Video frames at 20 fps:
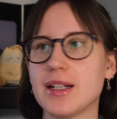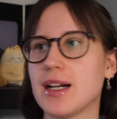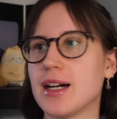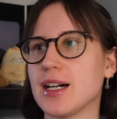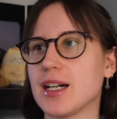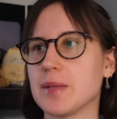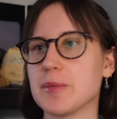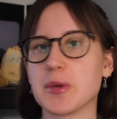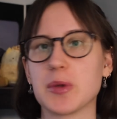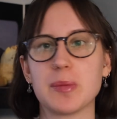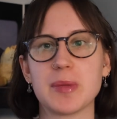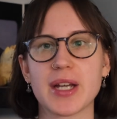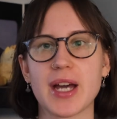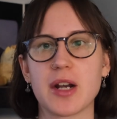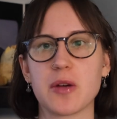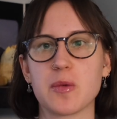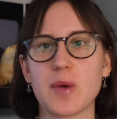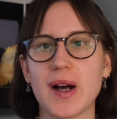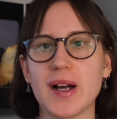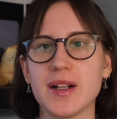It would be kind
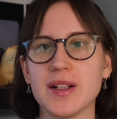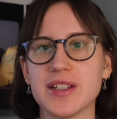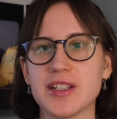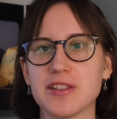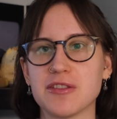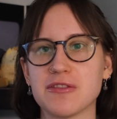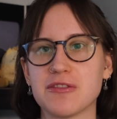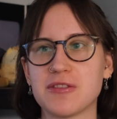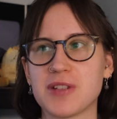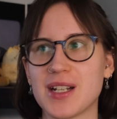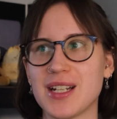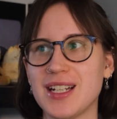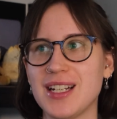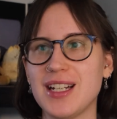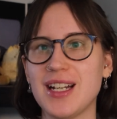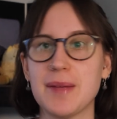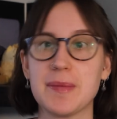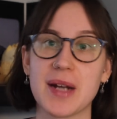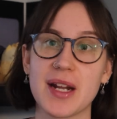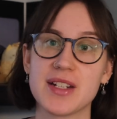of wild if,
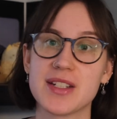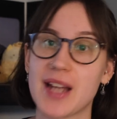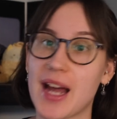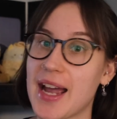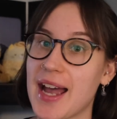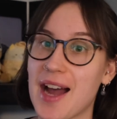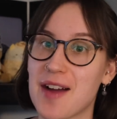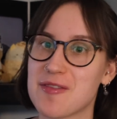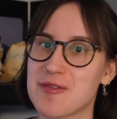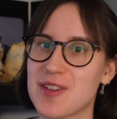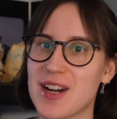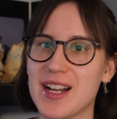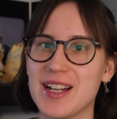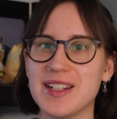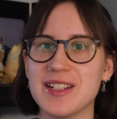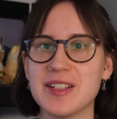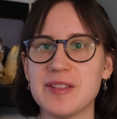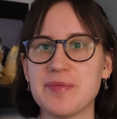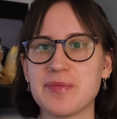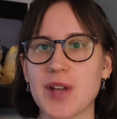I have
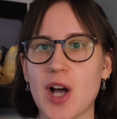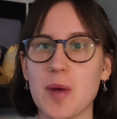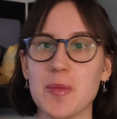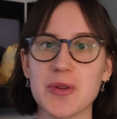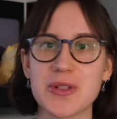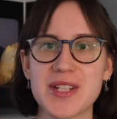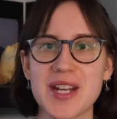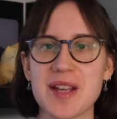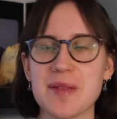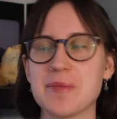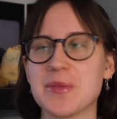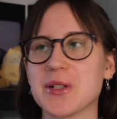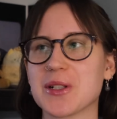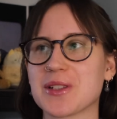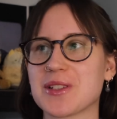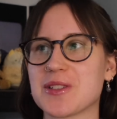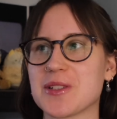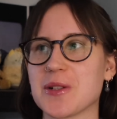read almost 8 books,